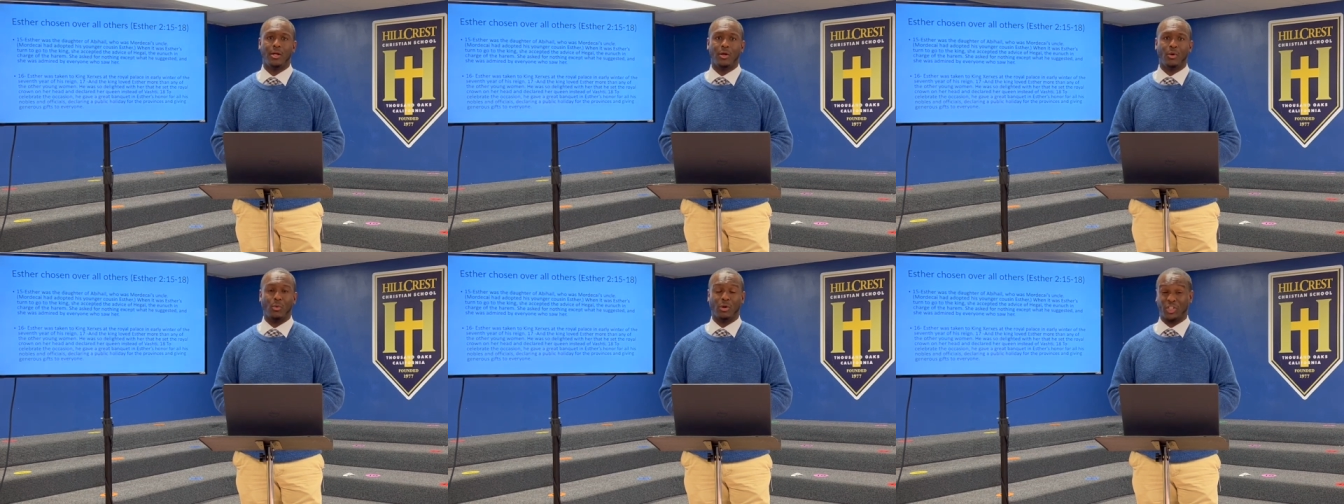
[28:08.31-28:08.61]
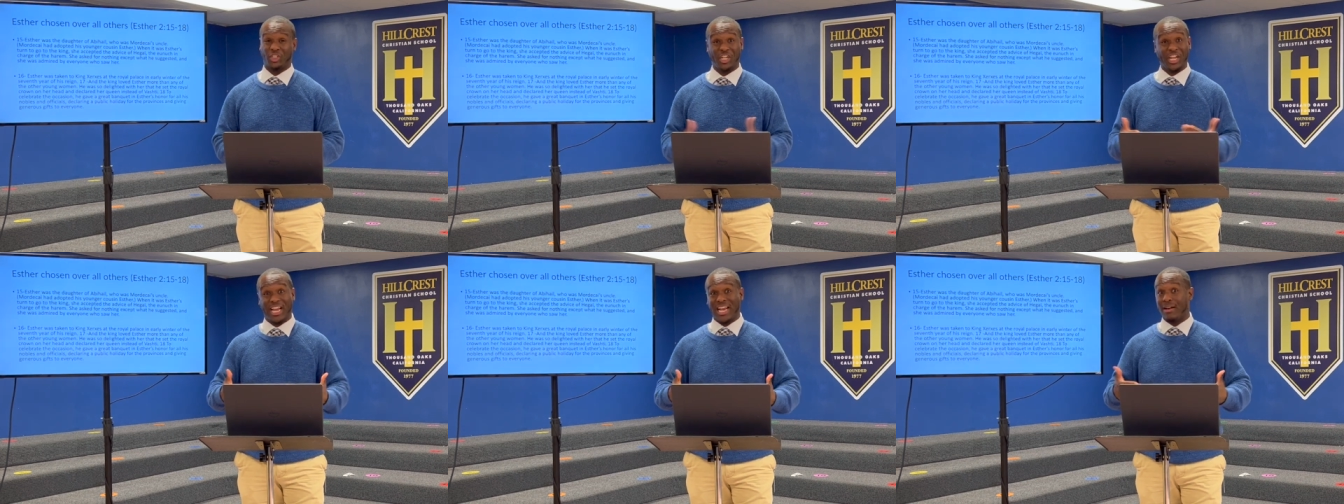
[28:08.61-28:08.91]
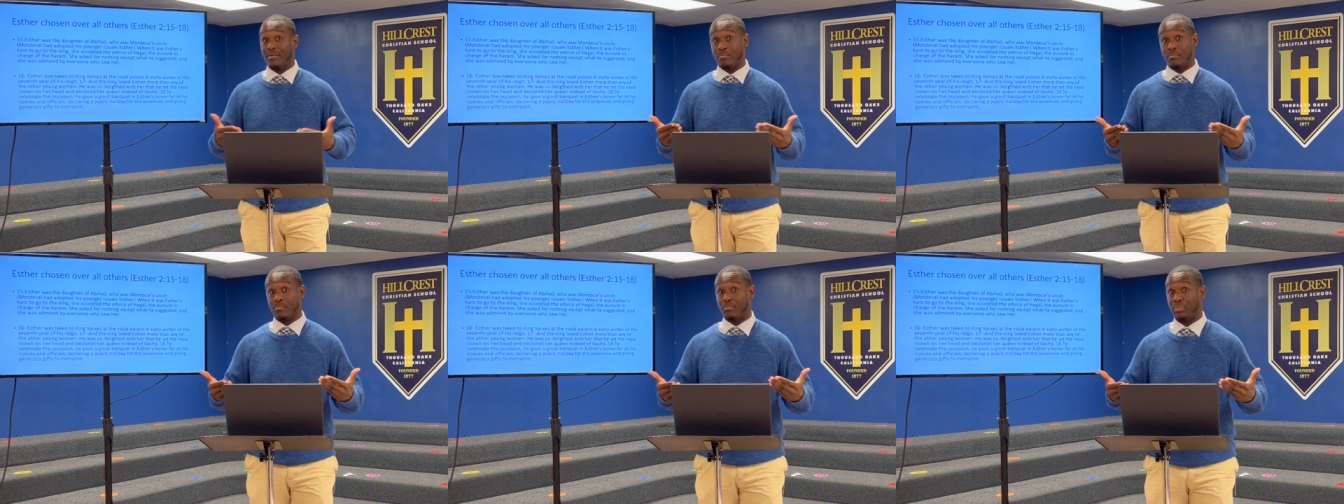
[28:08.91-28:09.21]
where she
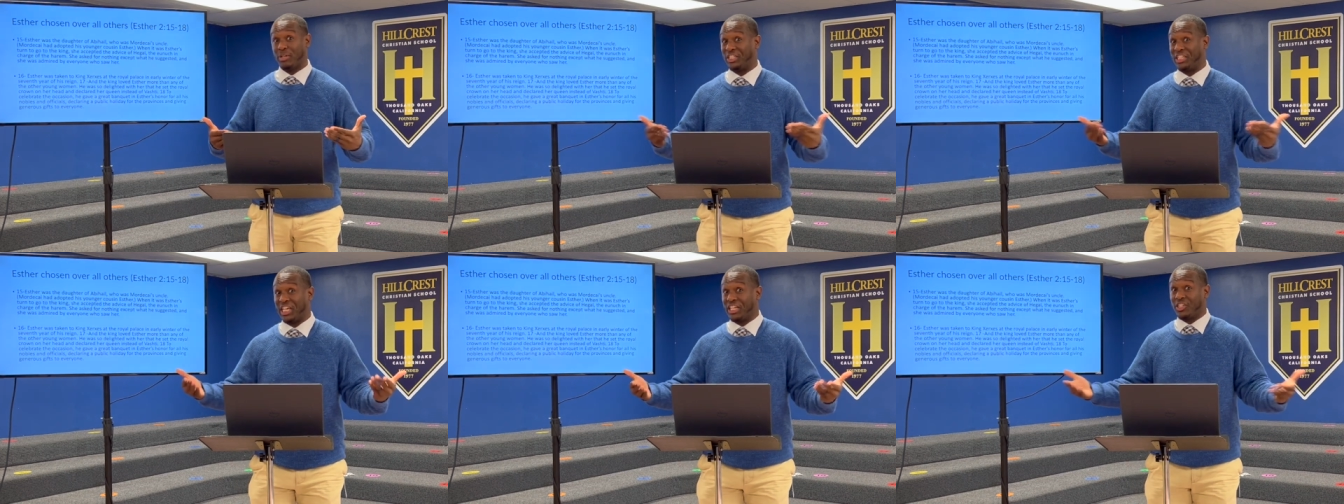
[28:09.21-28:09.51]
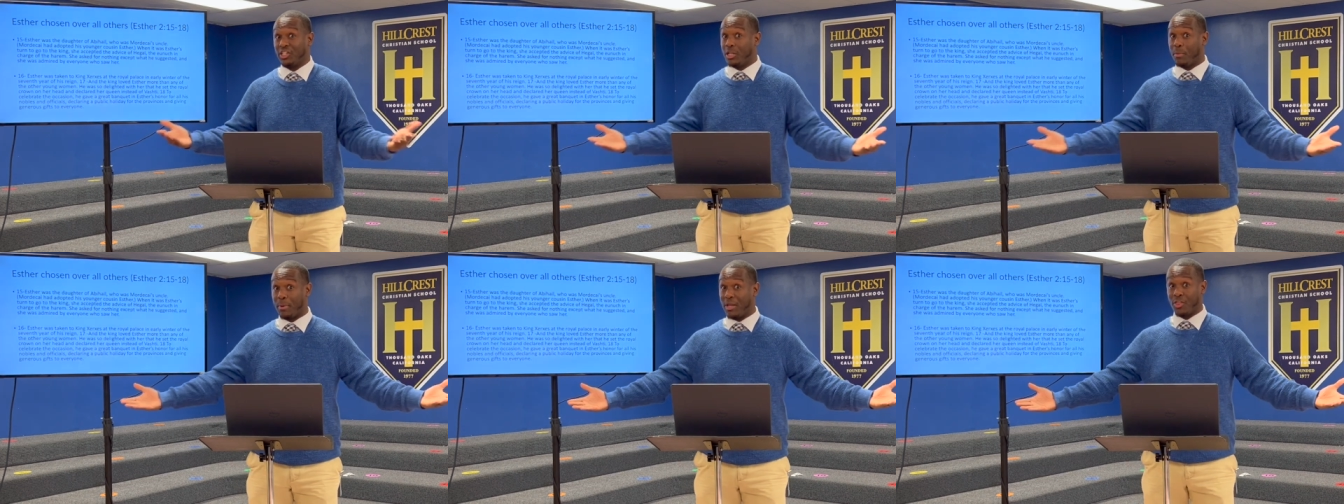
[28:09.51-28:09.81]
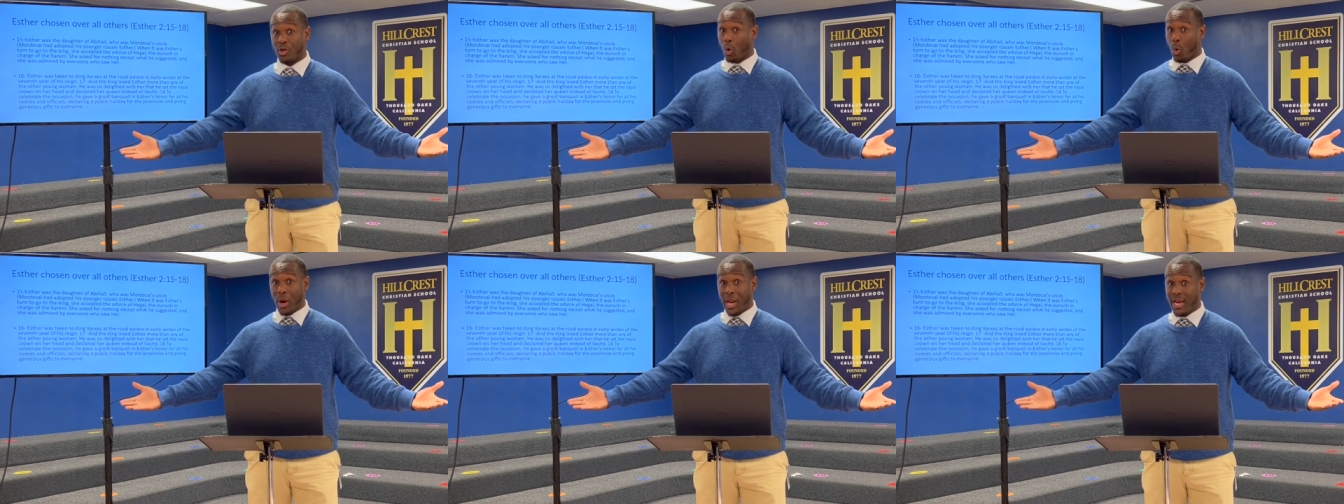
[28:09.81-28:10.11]
can petition to be
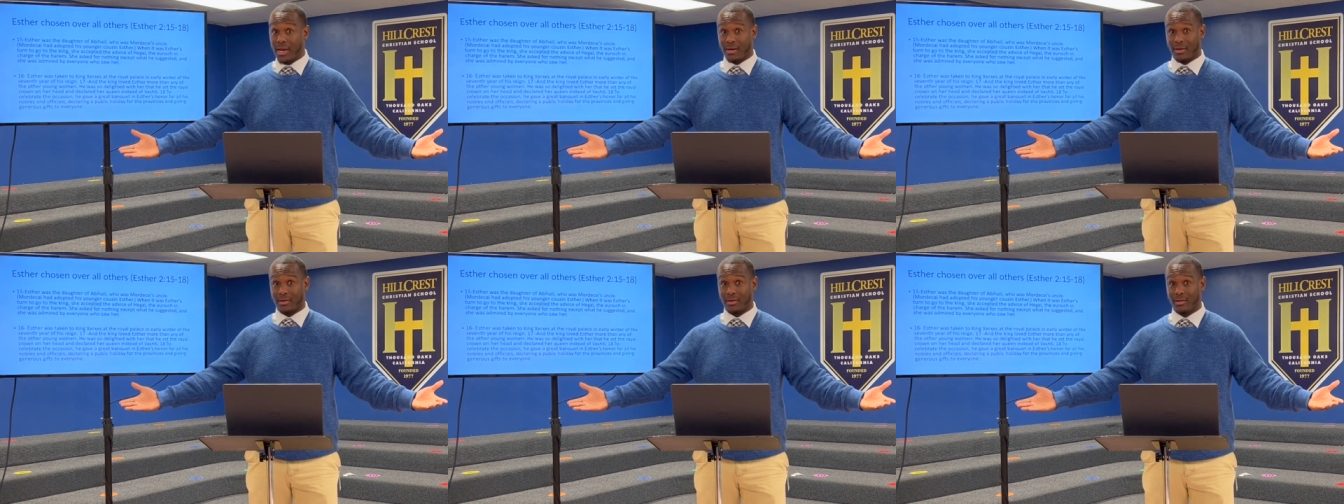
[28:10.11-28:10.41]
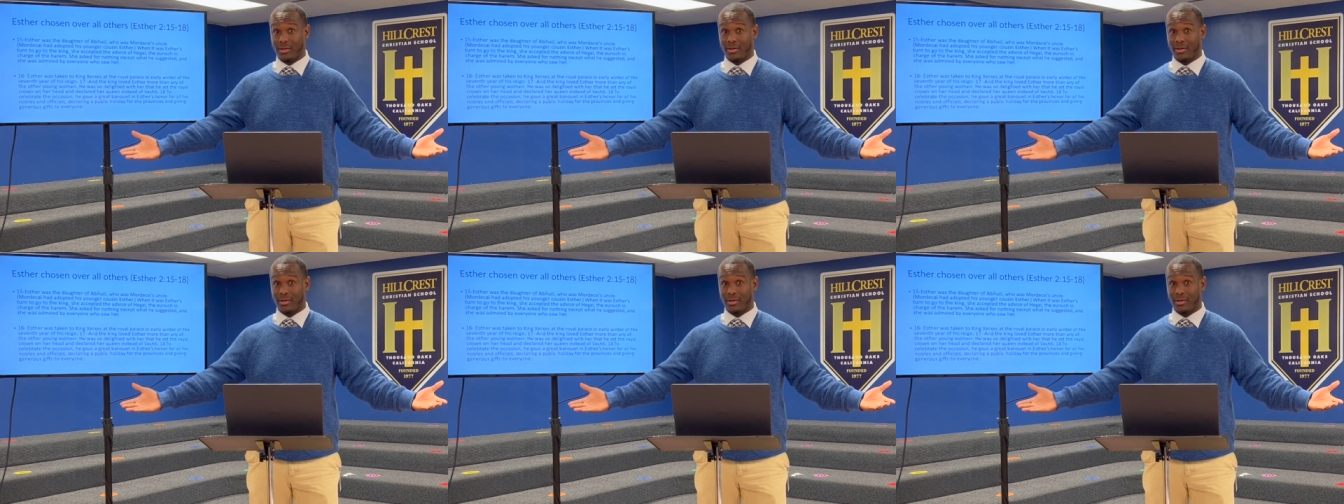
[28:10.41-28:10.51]
the queen